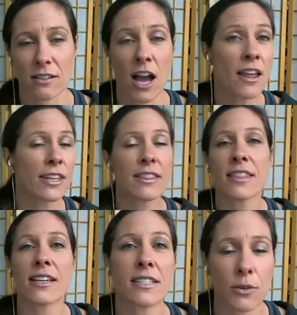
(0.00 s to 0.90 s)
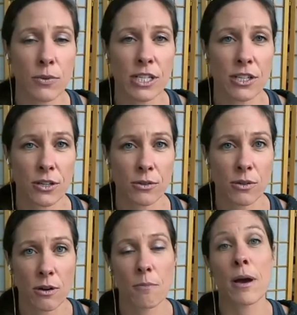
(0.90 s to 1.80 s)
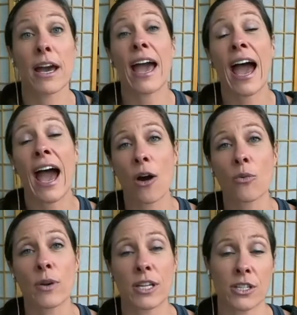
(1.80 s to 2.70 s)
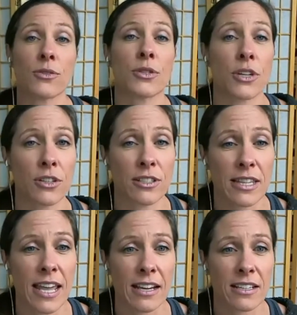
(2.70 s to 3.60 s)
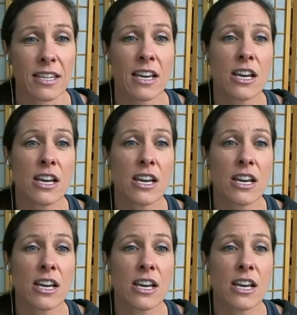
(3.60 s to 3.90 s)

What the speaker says: Not the things that we do, but how we do certain things.